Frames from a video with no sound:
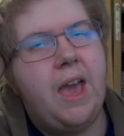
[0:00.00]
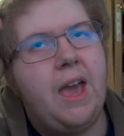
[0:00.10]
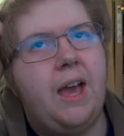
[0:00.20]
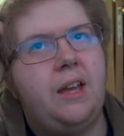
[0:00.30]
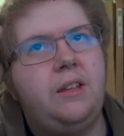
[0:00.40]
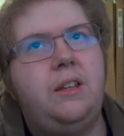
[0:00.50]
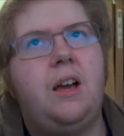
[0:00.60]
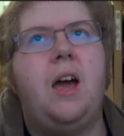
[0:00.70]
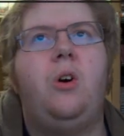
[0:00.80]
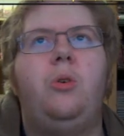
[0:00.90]
And
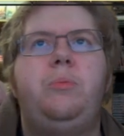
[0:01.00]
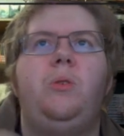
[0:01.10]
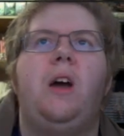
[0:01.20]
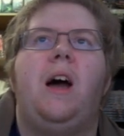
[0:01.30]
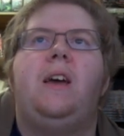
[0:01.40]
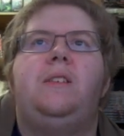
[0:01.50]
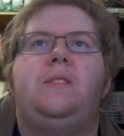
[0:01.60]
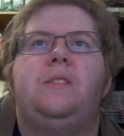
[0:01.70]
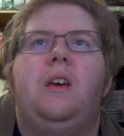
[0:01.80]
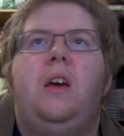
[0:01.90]
I hope you
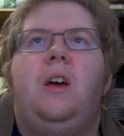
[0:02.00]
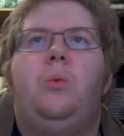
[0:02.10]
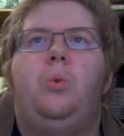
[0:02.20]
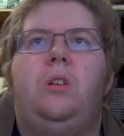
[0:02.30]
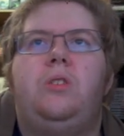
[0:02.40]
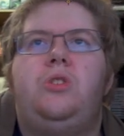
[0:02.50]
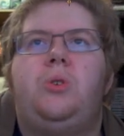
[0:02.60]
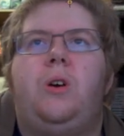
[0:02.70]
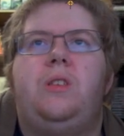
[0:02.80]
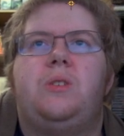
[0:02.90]
guys will
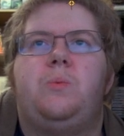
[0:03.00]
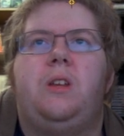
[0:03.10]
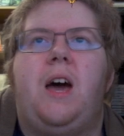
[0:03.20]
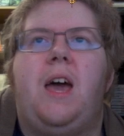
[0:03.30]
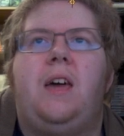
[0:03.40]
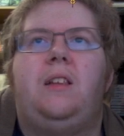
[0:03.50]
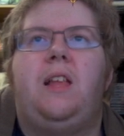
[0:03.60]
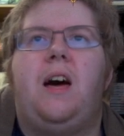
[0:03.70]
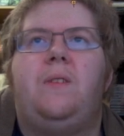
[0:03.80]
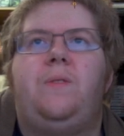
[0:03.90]
enjoy this one. I had a
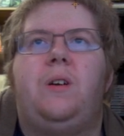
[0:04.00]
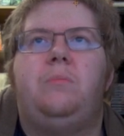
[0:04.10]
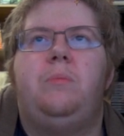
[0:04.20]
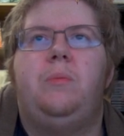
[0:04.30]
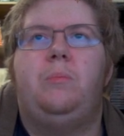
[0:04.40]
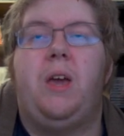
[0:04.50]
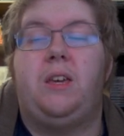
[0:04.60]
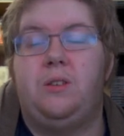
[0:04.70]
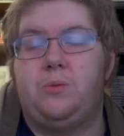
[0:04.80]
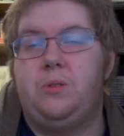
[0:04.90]
lot of fun
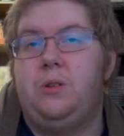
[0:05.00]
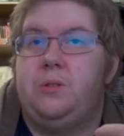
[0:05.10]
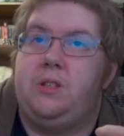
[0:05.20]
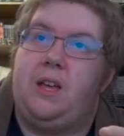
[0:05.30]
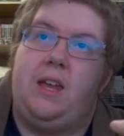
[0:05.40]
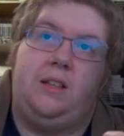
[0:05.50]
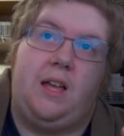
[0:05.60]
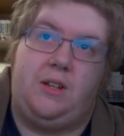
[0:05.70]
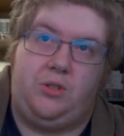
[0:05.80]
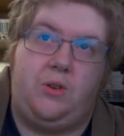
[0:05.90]
making this one. I had a
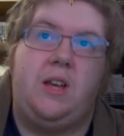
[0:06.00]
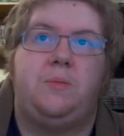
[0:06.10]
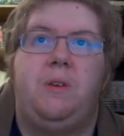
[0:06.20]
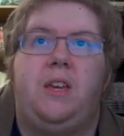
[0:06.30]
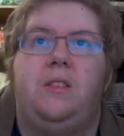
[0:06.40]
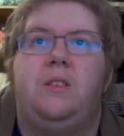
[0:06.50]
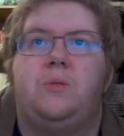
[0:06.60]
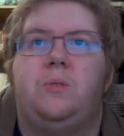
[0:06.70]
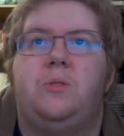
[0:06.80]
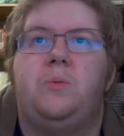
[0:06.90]
lot of stress making
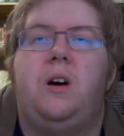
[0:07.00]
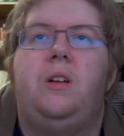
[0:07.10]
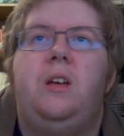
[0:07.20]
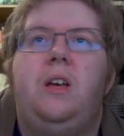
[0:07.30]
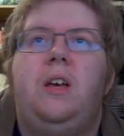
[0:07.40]
this one as well.